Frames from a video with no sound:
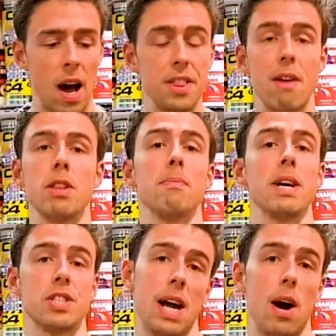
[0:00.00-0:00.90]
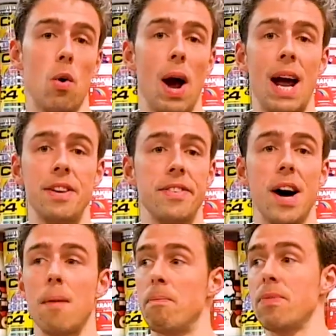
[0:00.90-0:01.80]
They're in the mix now.
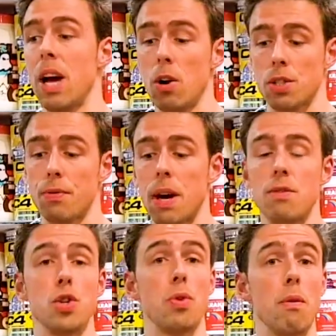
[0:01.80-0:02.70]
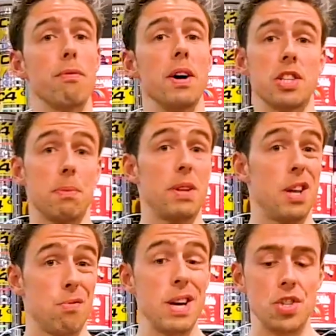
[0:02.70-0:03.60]
And yeah, lots of flavors you don't find in some of the
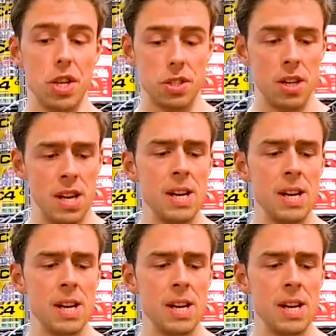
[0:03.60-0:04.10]
other ranges.